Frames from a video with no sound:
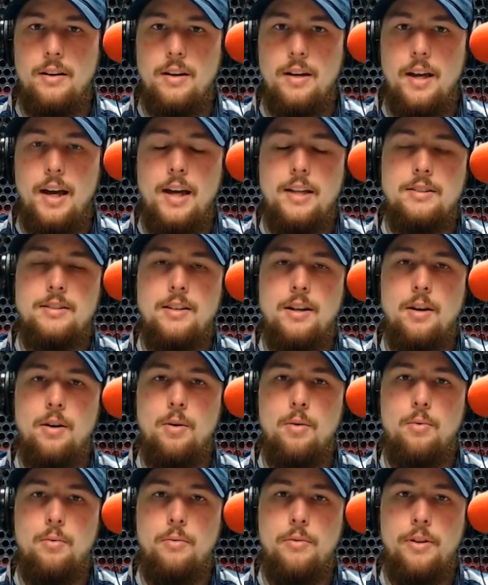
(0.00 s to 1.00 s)
And
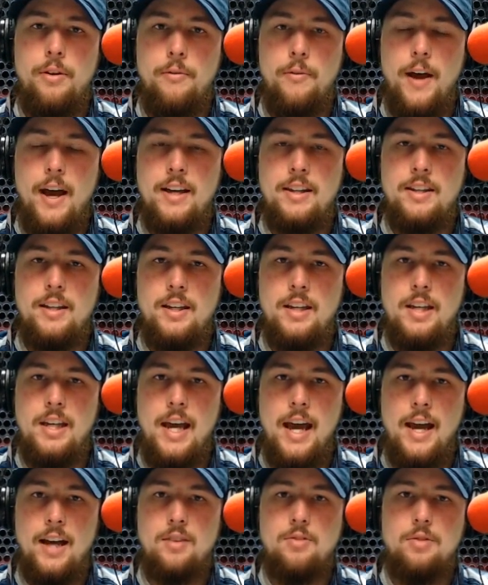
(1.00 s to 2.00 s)
so the fact that he
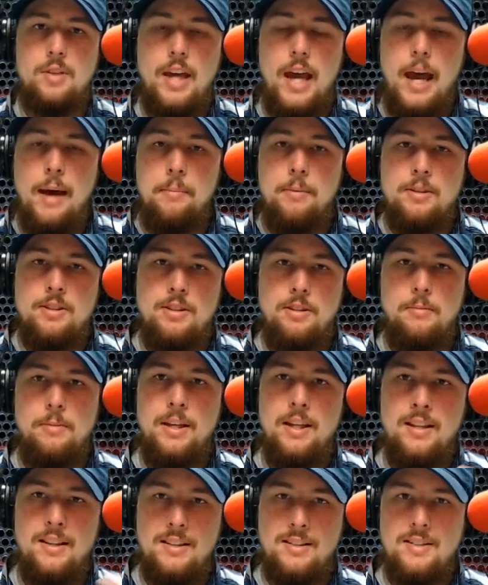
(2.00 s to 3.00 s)
actually happens to be
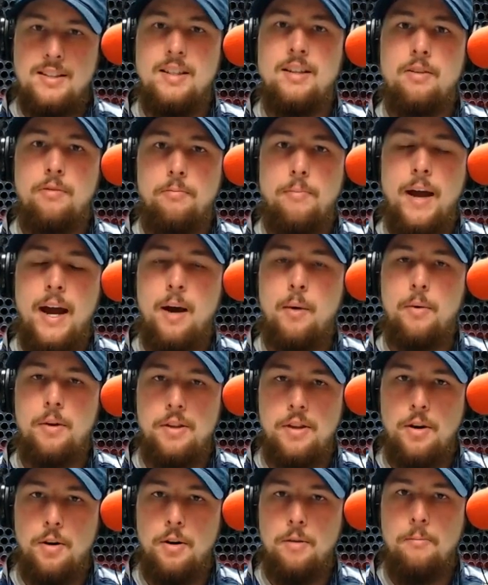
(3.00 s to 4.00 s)
in the seat of power
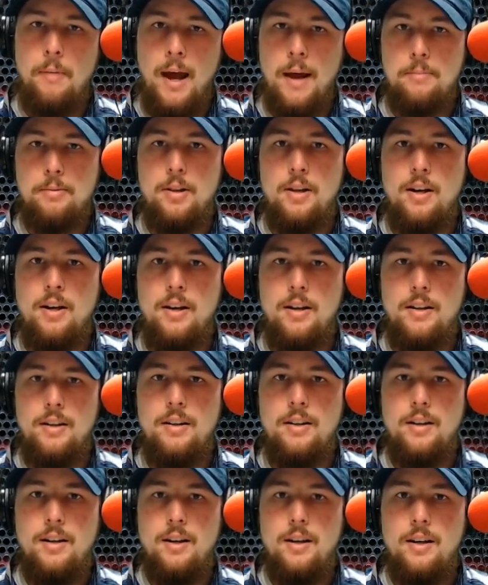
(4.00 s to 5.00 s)
there in Babylon
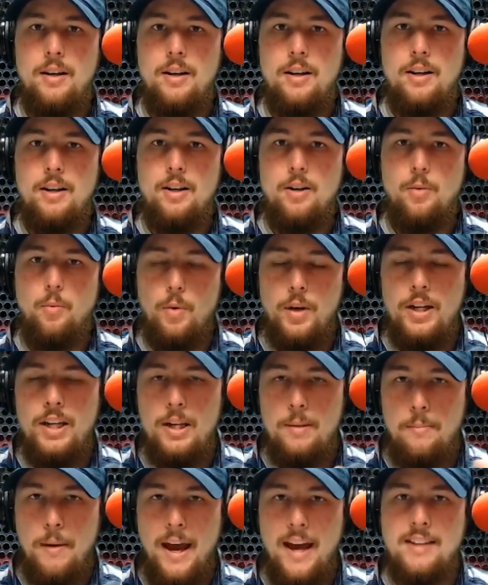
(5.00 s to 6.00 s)
when he
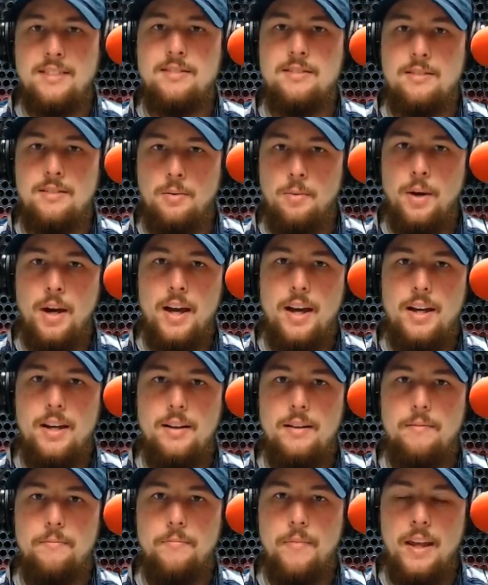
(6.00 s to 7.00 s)
passes
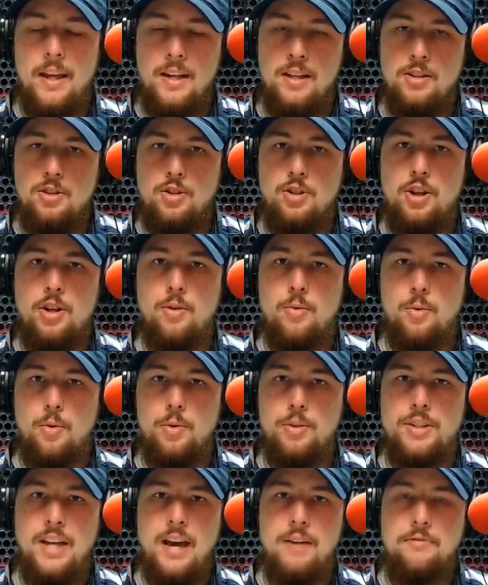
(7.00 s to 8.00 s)
away, and his
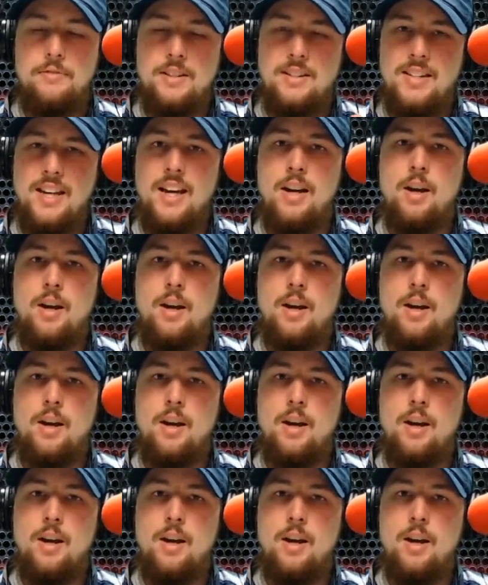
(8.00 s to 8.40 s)
generals have to take